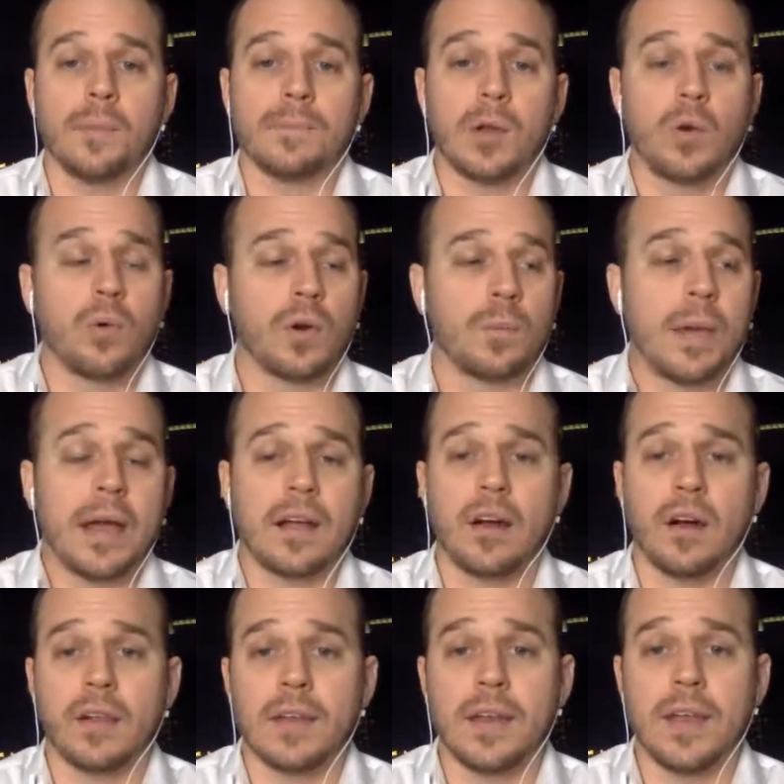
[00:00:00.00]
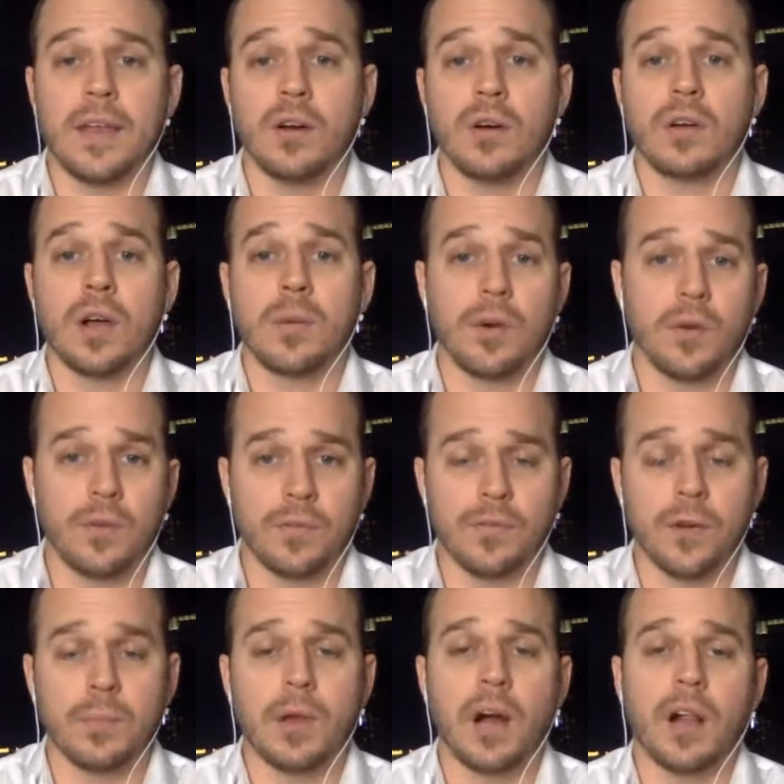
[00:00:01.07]
quarterback Colin Hill coming over
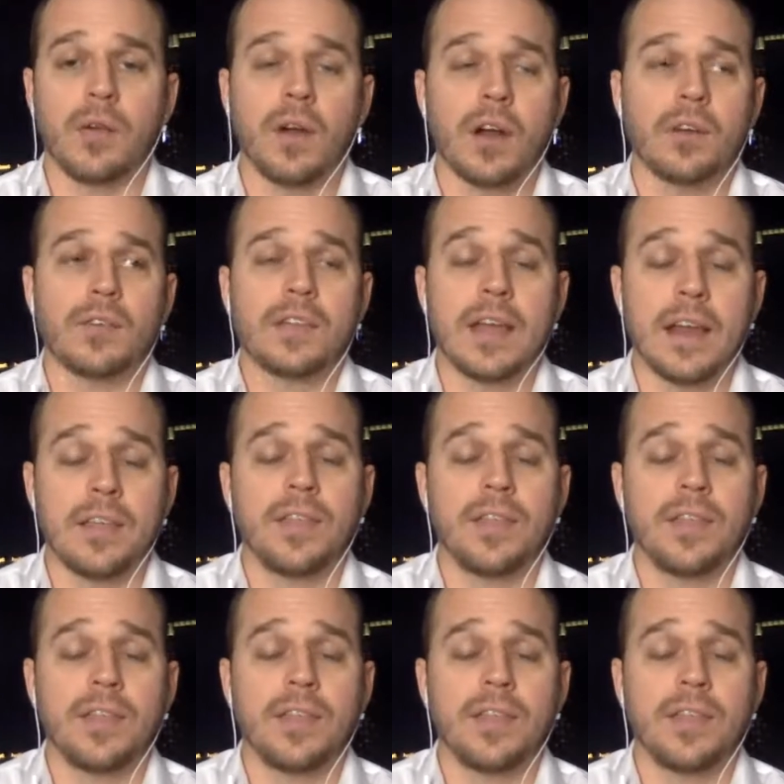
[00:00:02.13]
from Colorado State.